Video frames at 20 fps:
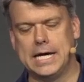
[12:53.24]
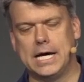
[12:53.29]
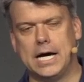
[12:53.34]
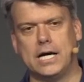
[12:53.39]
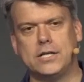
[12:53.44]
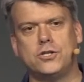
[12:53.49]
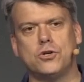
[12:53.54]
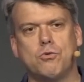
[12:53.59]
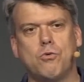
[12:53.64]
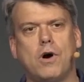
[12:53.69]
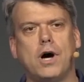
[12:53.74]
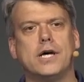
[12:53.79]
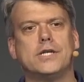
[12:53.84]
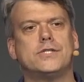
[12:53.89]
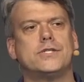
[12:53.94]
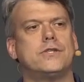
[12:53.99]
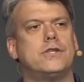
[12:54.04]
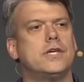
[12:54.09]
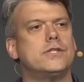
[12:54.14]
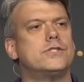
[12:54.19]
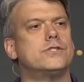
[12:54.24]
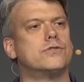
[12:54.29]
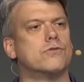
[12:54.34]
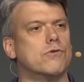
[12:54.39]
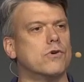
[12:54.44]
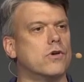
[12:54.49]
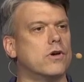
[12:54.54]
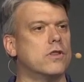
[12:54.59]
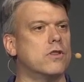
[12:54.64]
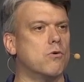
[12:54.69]
uh, to us, this is
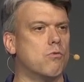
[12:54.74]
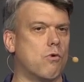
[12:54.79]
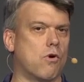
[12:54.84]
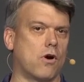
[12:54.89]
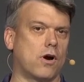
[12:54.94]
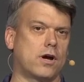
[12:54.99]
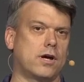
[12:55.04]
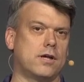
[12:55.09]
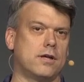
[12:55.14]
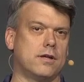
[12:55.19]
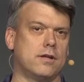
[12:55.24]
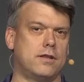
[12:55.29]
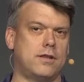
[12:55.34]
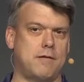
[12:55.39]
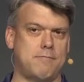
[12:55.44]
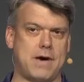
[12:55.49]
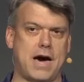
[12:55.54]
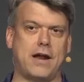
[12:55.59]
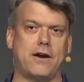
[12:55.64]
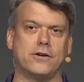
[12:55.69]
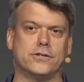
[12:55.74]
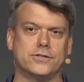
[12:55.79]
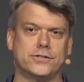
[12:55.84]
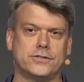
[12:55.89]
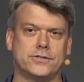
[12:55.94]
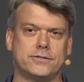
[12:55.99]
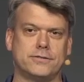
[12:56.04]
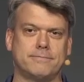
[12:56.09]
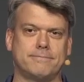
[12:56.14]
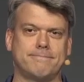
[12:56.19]
really the work that
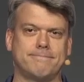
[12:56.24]
matters.